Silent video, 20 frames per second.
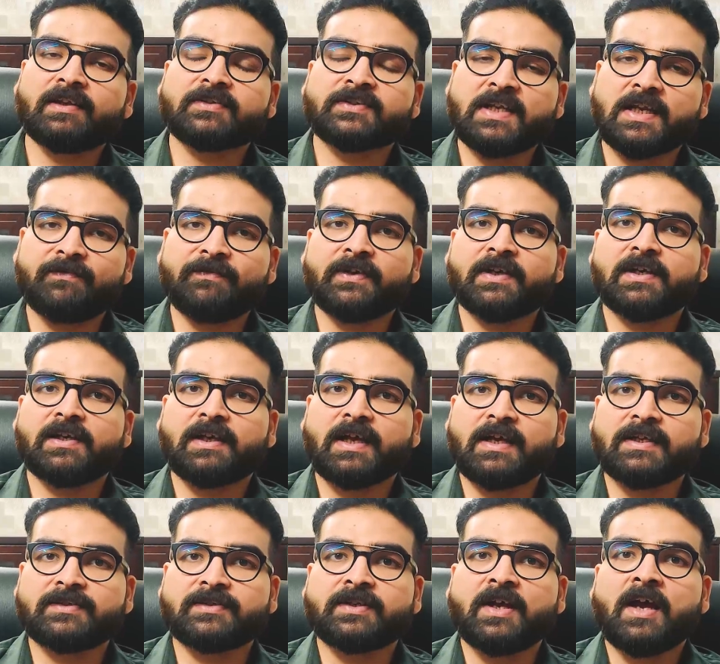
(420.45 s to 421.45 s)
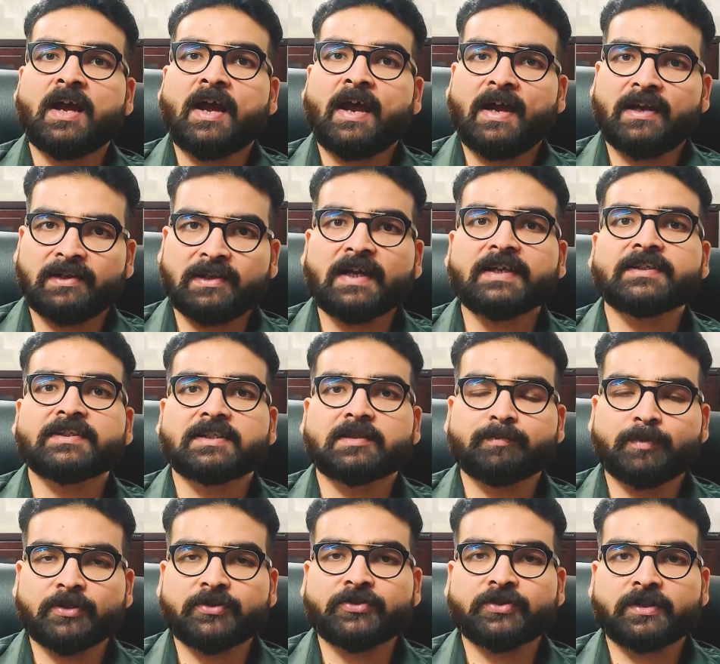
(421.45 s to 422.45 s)
self-realized,
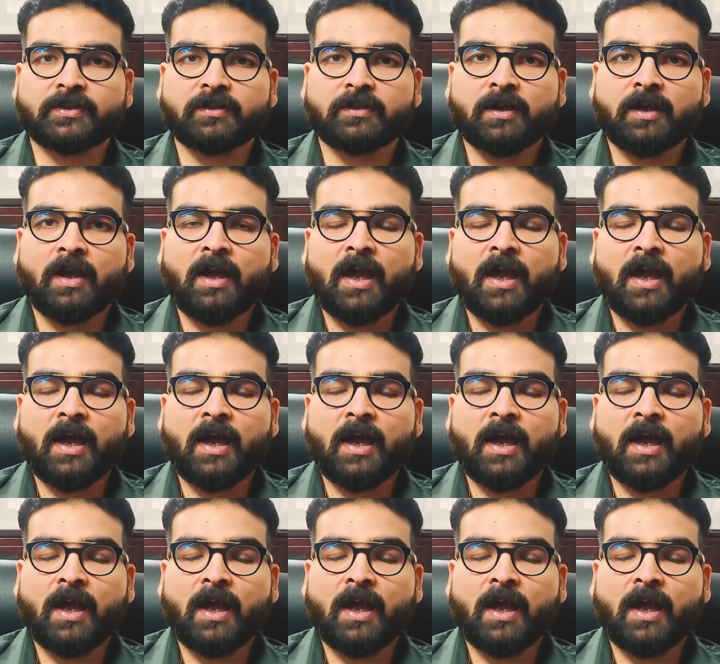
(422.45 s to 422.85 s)
enlightened person.